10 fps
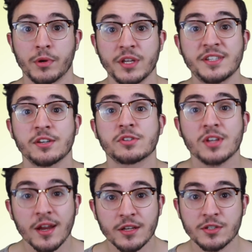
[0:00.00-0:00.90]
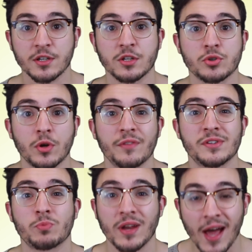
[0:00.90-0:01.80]
Maurizio Sarri took control of
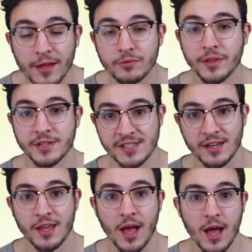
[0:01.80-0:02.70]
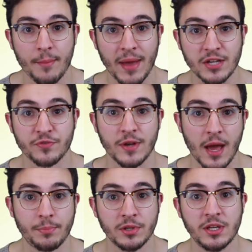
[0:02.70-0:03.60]
his 100th Serie A match for
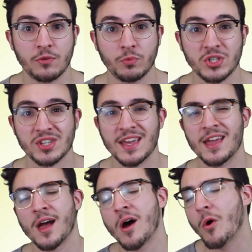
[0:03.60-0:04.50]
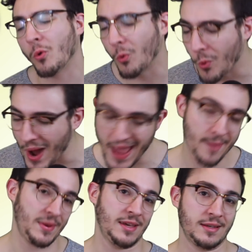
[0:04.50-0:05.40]
Napoli, in which they
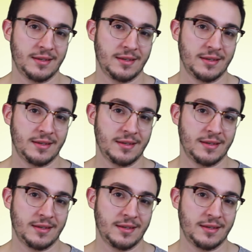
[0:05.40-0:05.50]
whammied